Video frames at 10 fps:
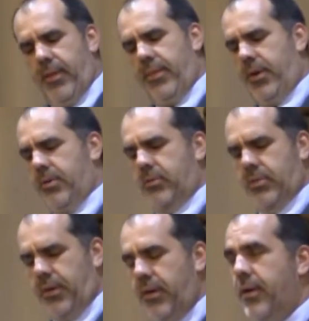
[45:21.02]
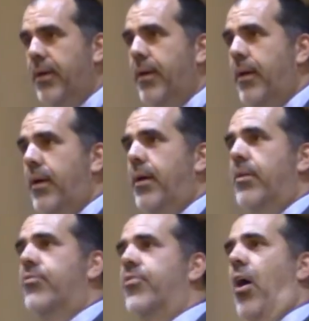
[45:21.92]
There is a
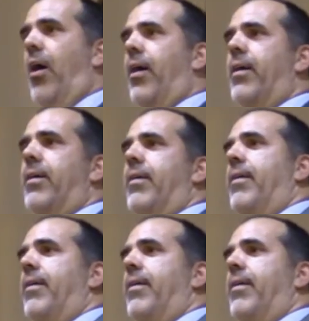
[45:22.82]
song